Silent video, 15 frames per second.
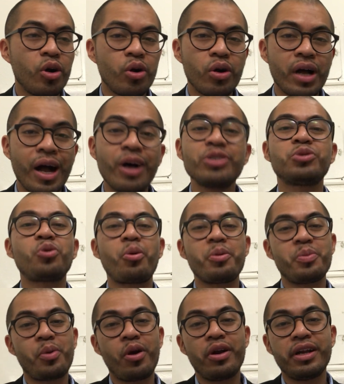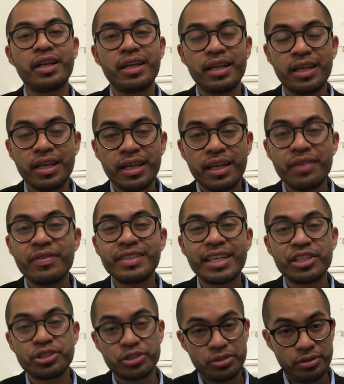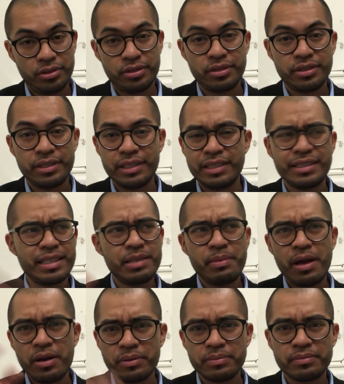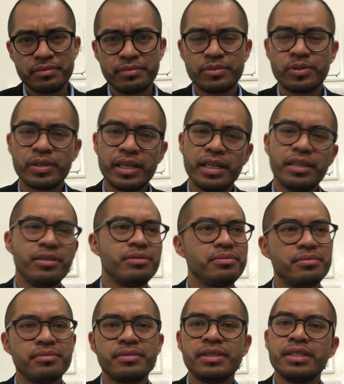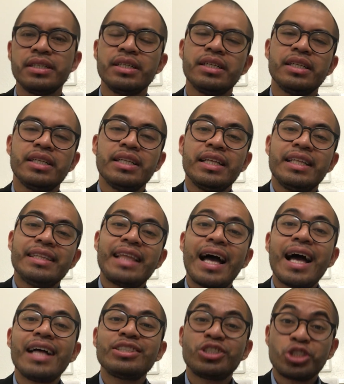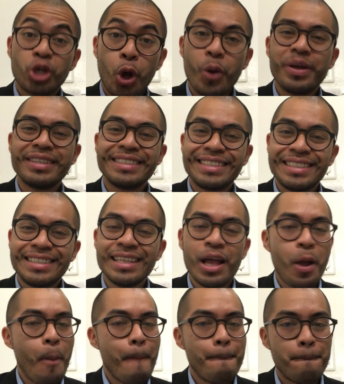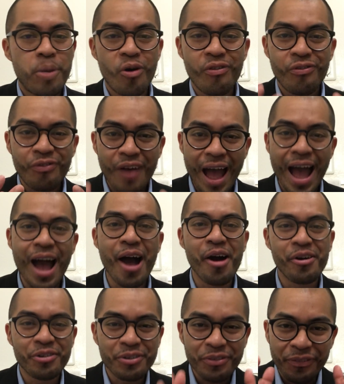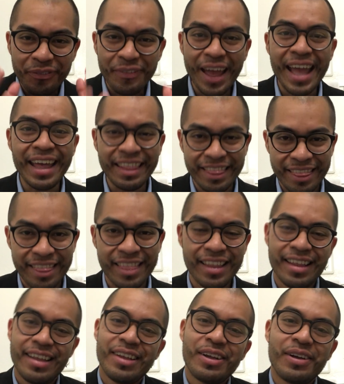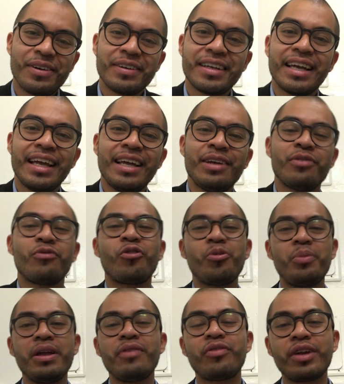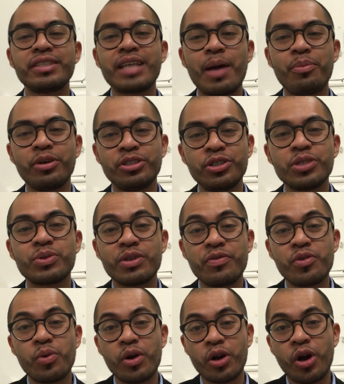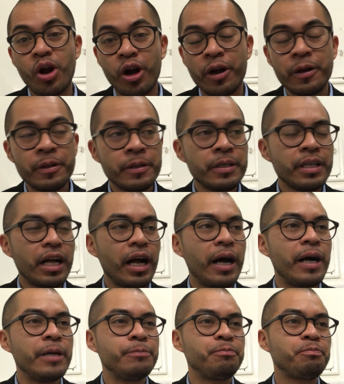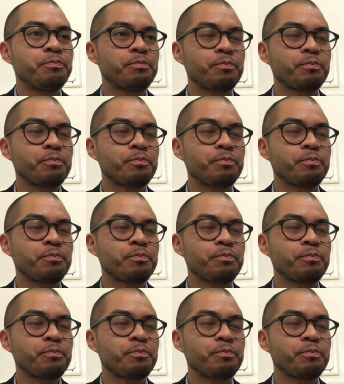housewarming party invitations and send them out. Okay? That's showing profound faith. Okay? For me, for example, I do this one if you want a car.